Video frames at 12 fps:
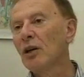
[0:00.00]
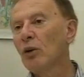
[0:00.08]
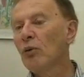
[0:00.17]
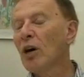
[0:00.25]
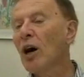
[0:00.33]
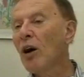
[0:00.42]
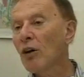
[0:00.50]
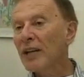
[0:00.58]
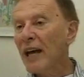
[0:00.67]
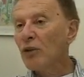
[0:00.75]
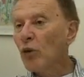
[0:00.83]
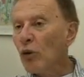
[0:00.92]
who are on
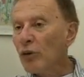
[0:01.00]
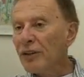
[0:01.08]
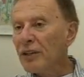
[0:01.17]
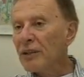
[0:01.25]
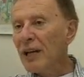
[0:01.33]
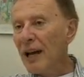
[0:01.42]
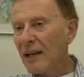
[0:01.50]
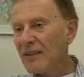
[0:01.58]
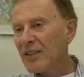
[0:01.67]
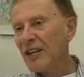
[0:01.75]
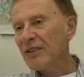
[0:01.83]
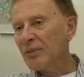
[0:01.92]
our northern and
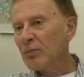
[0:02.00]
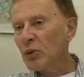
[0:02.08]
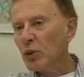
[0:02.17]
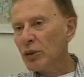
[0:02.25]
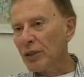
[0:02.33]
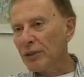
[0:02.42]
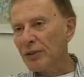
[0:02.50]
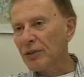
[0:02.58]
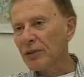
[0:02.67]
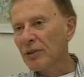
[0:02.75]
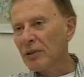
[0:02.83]
southern borders.